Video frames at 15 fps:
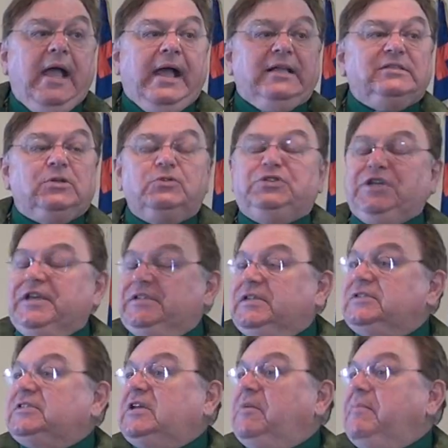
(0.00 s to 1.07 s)
And so
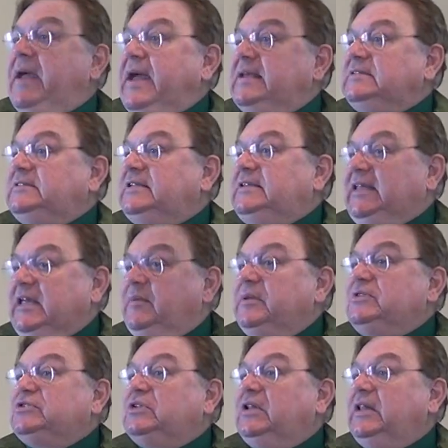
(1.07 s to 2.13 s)
Jesus commands the
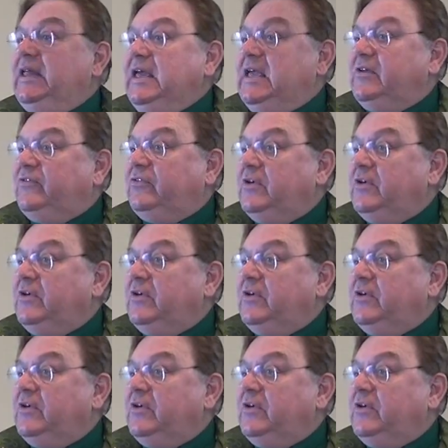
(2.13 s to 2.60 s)
demons to leave.